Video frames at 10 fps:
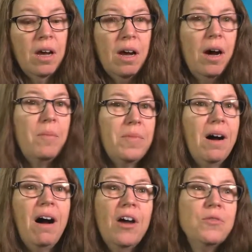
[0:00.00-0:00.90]

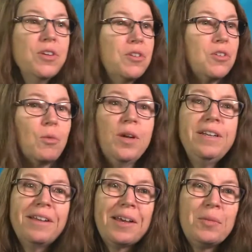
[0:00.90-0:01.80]

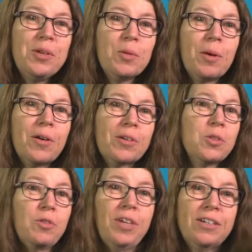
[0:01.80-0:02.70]
120 nanometer
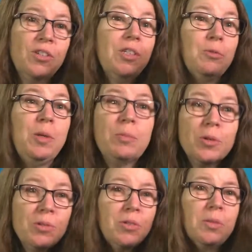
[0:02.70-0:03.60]
particles. We've actually
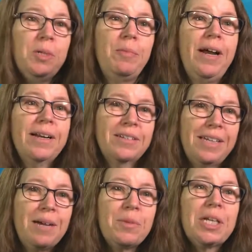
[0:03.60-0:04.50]
reproducibly packed
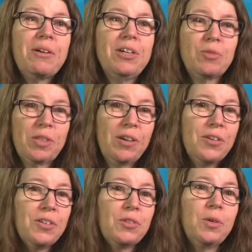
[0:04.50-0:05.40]
capillaries with
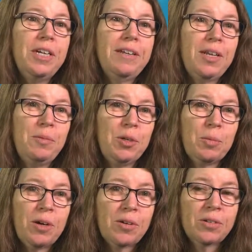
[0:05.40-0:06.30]
120 nanometer
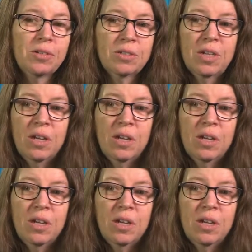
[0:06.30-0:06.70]
particles.